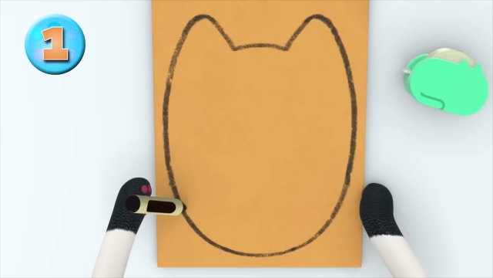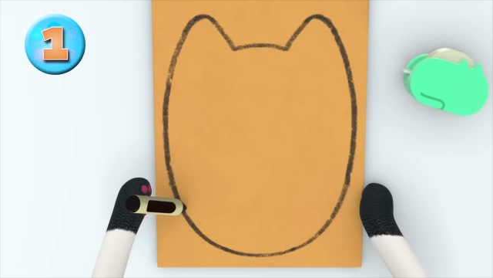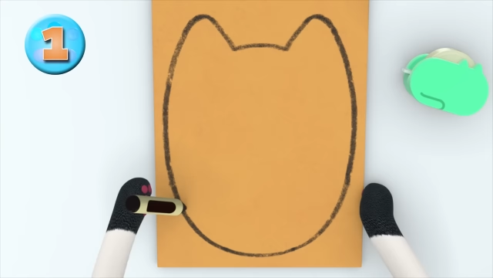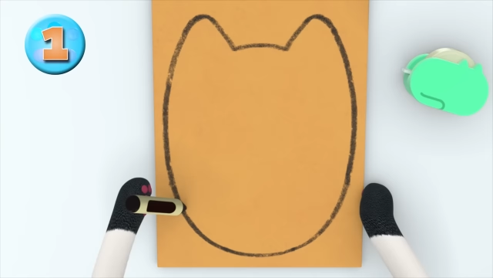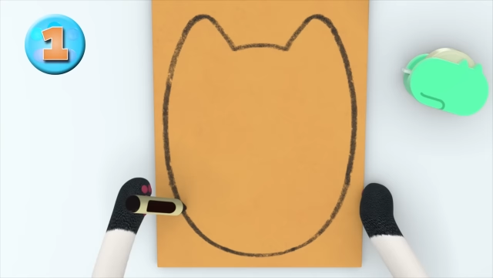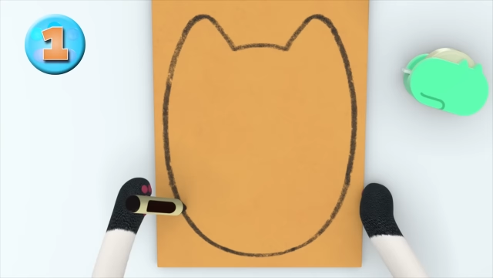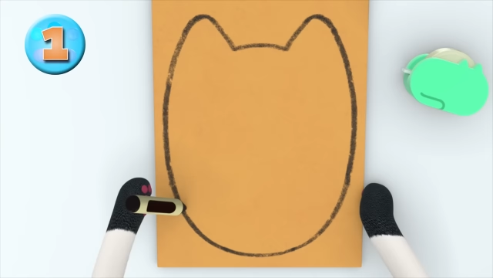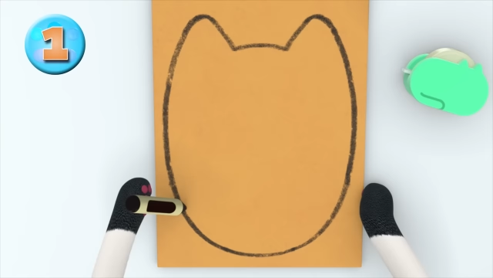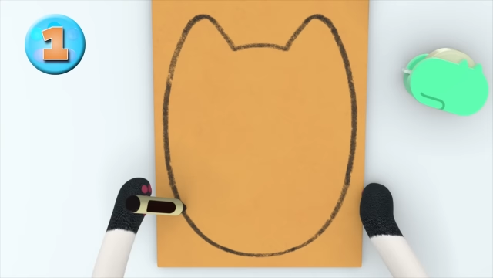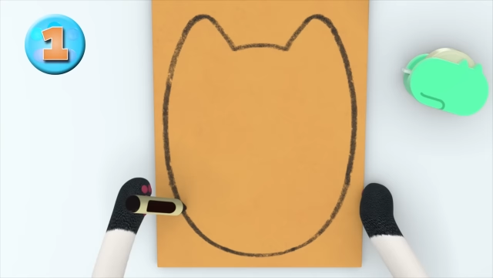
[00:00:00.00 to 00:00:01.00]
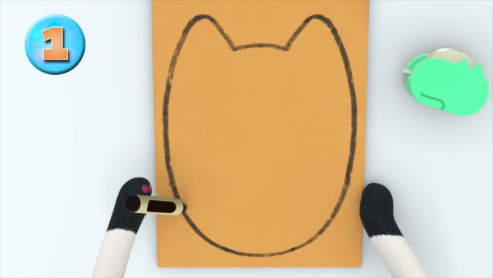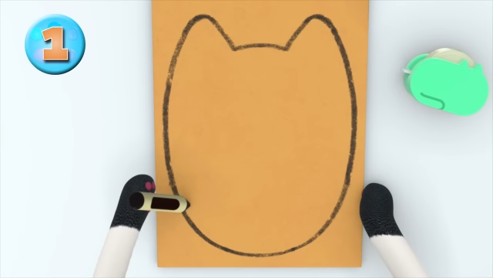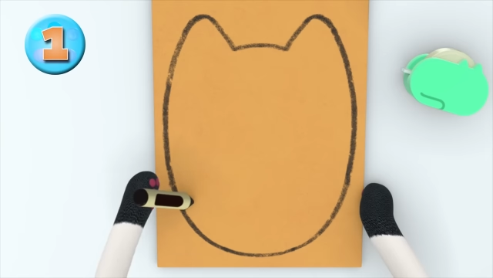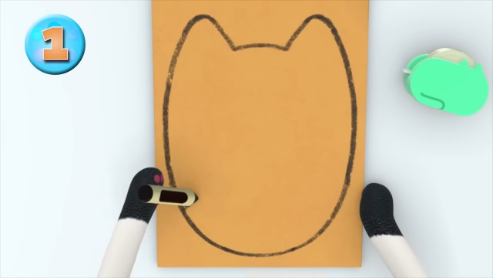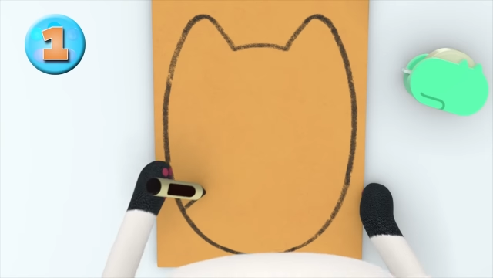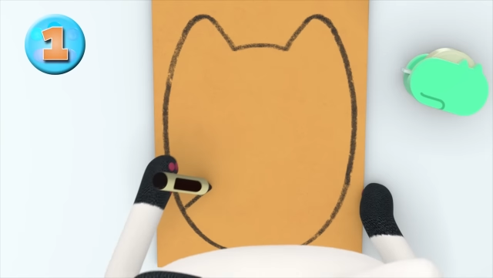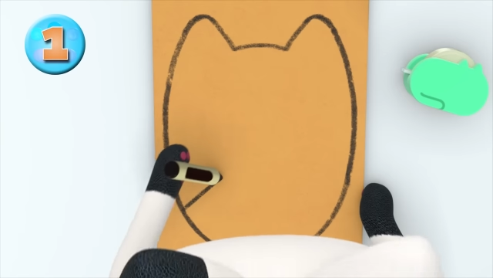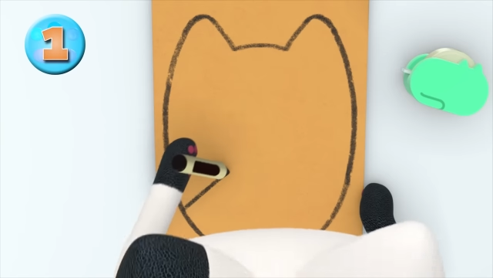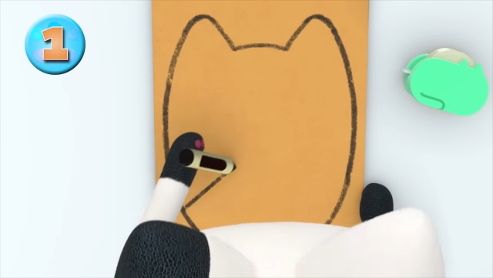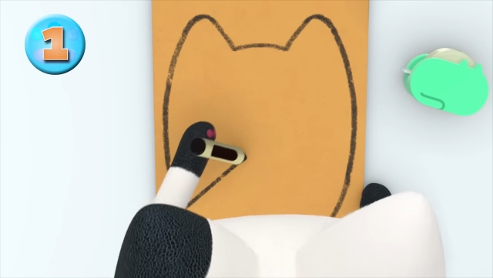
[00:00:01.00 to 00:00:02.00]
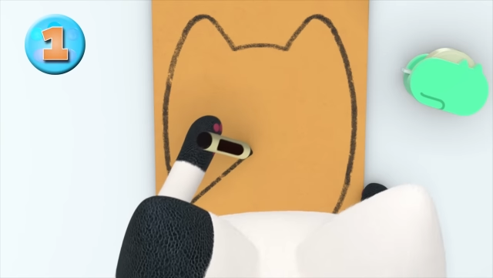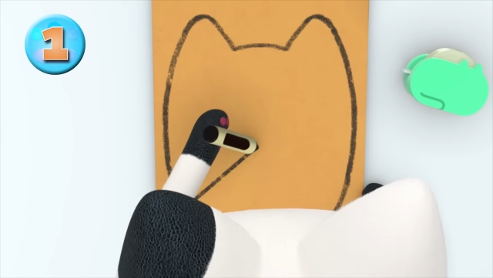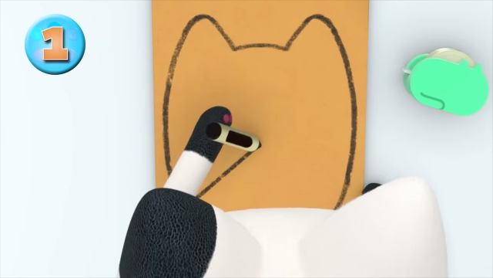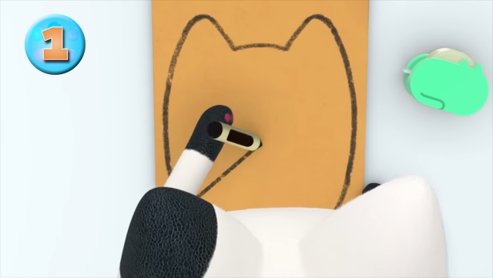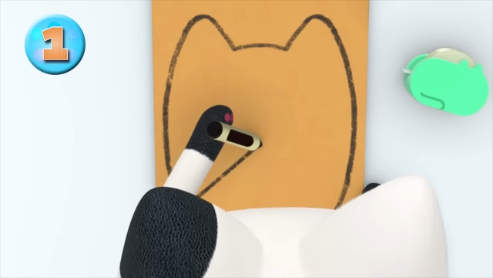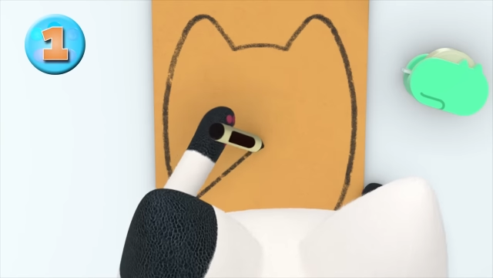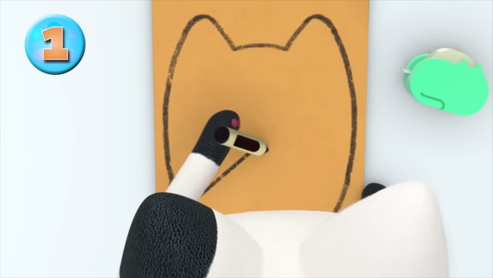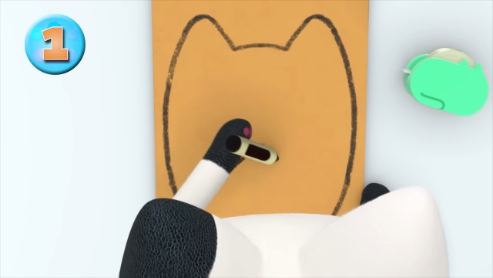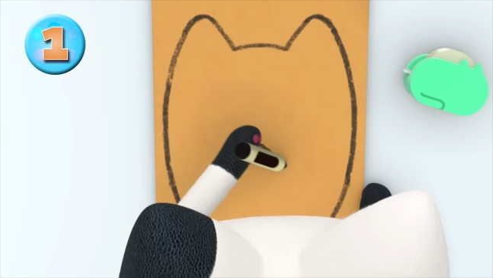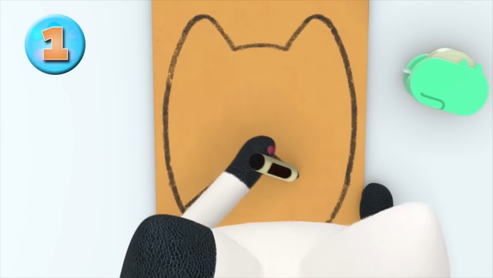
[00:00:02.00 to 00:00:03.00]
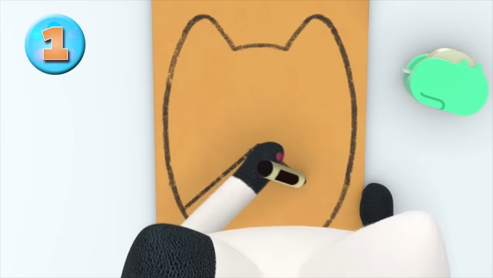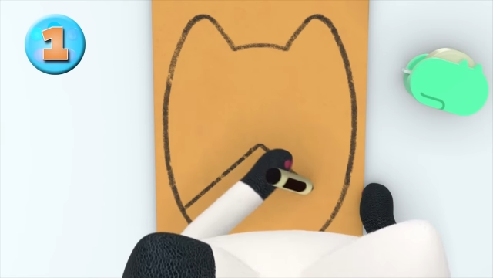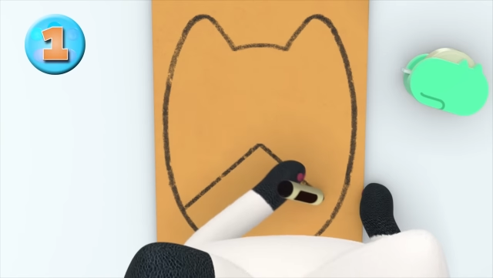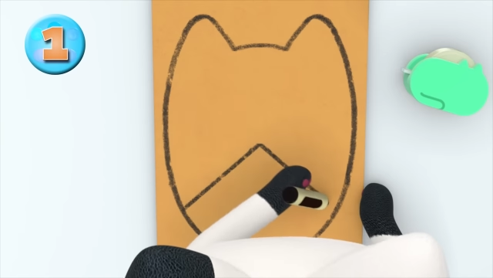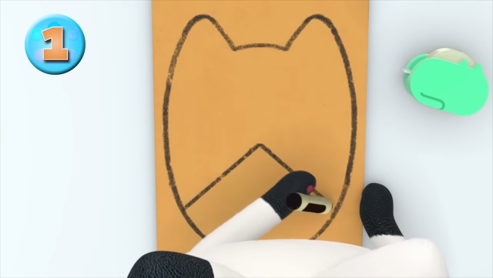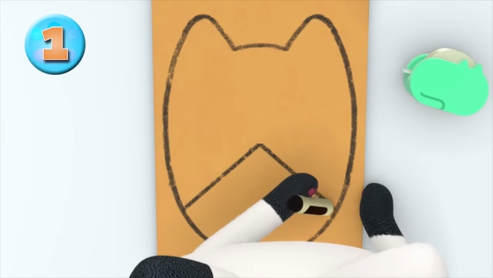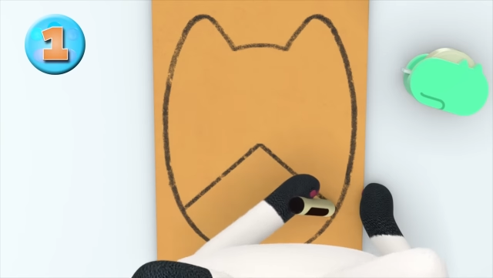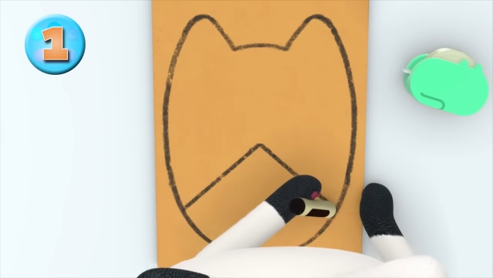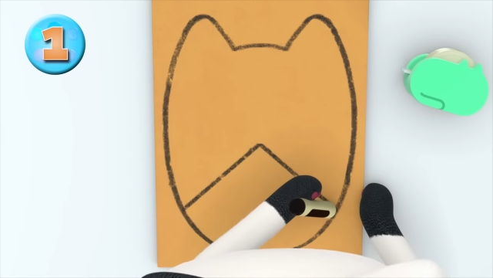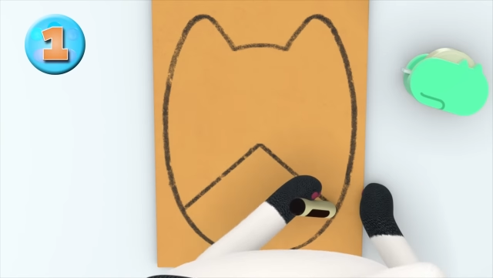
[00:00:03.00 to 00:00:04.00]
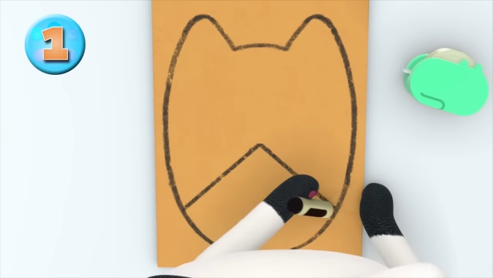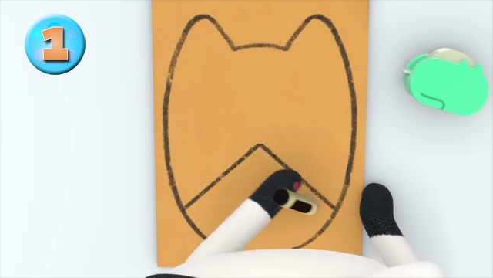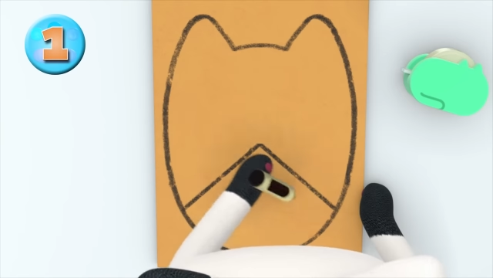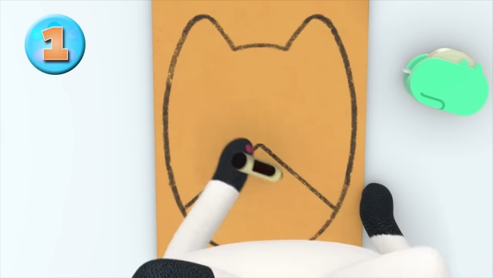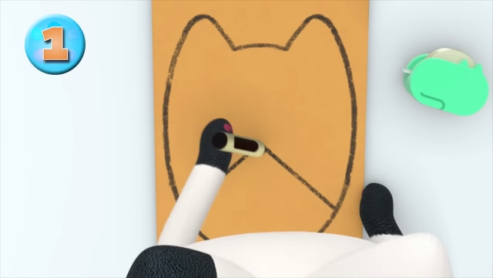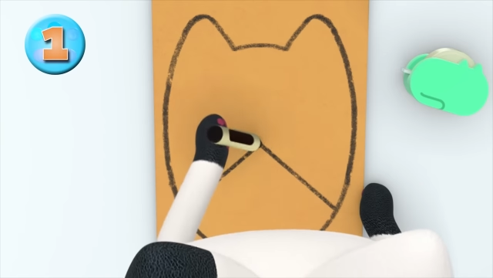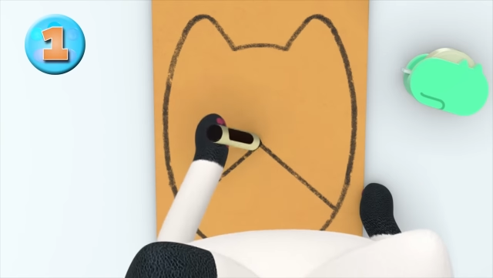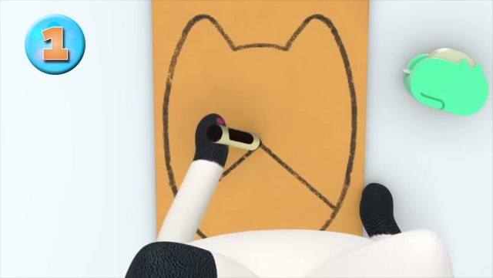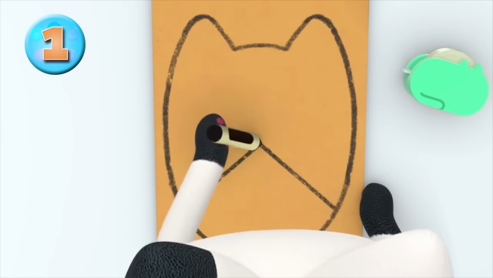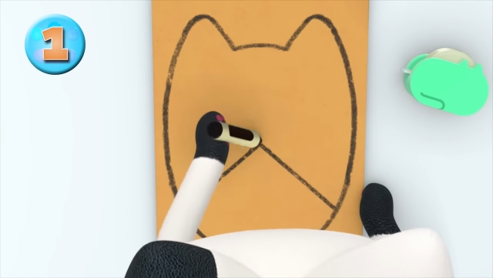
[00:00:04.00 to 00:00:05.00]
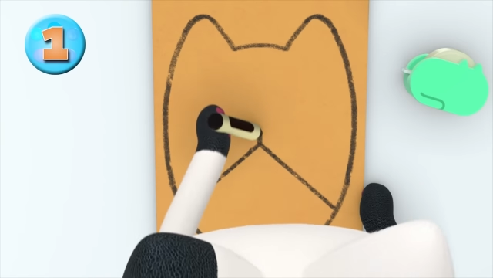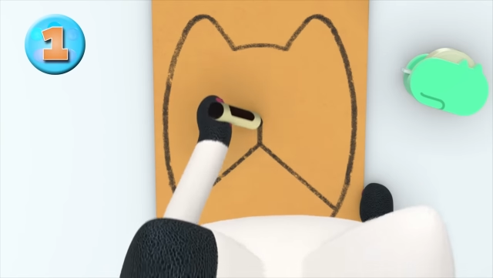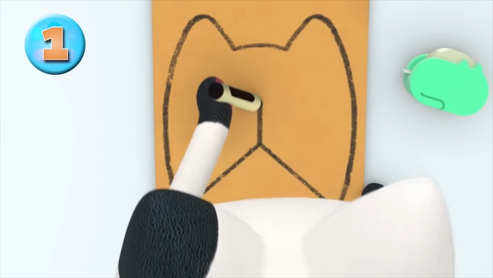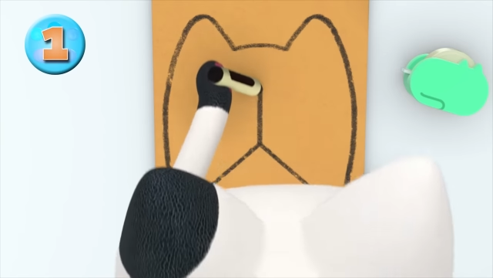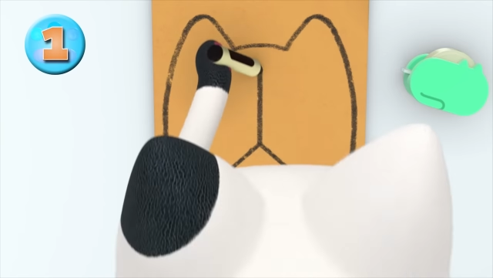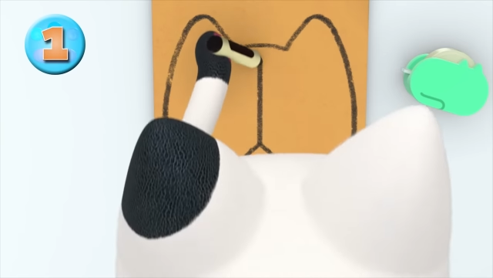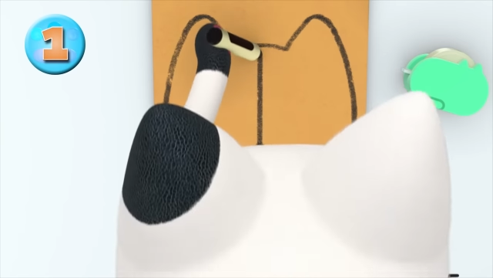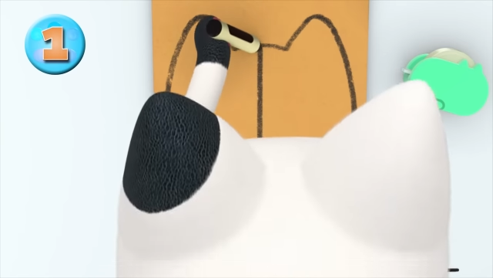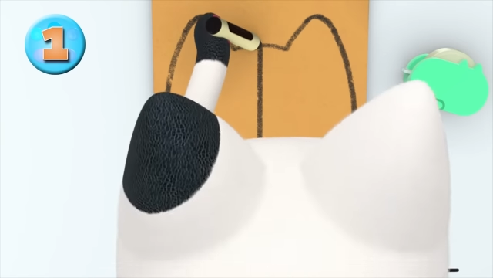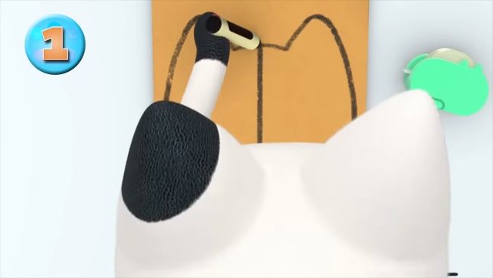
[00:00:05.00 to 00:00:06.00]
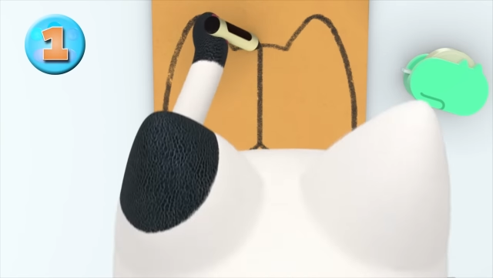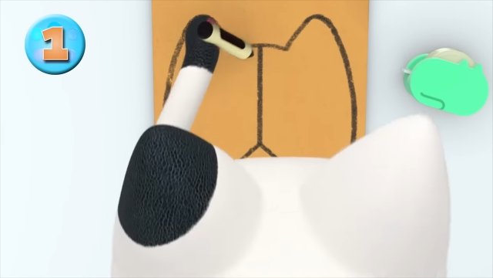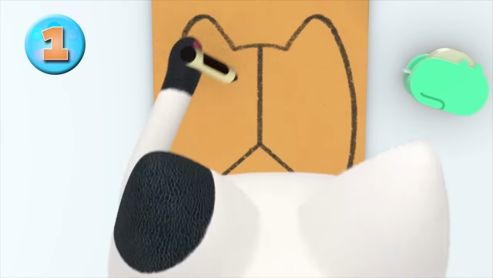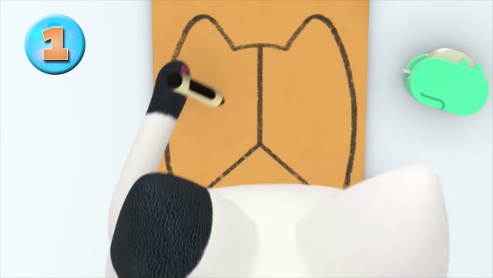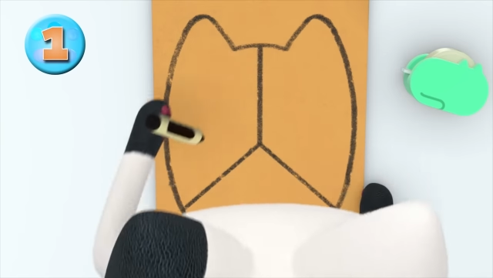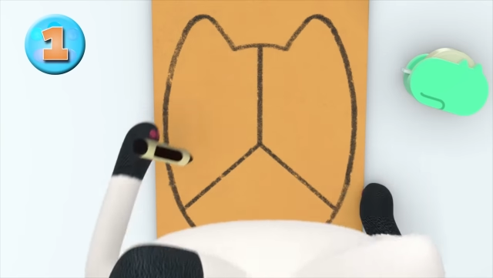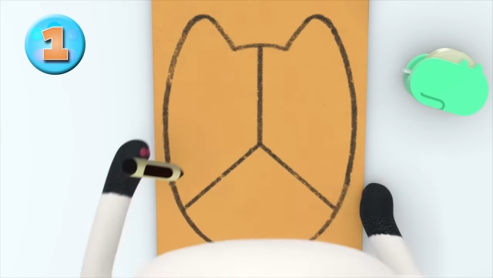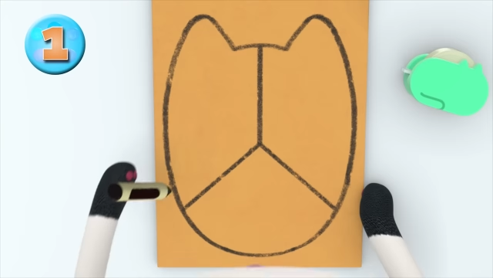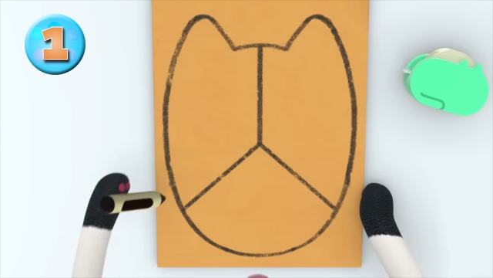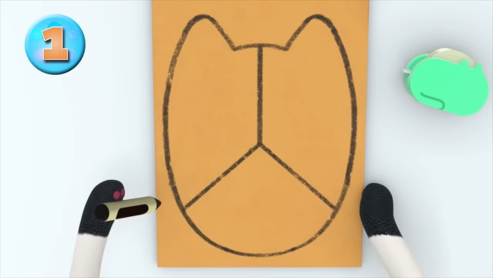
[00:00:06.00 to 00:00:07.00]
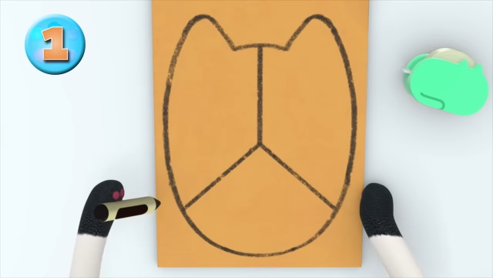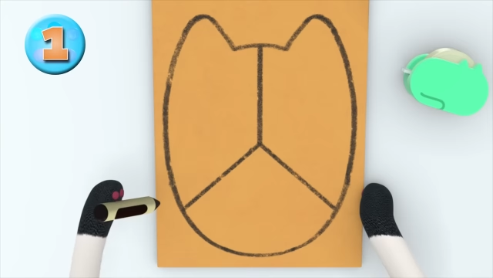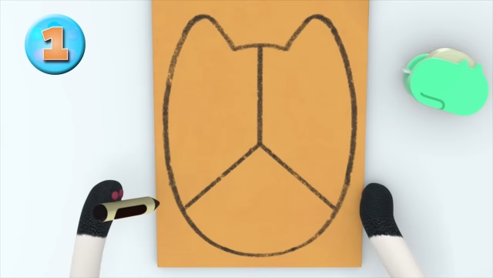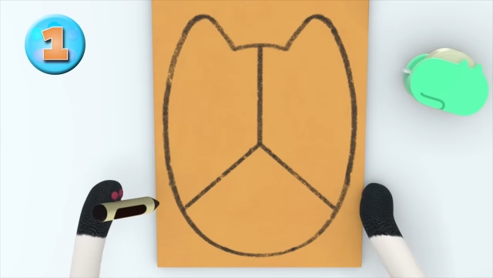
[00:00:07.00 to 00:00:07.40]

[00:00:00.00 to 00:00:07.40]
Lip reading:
[unreadable: no face in view]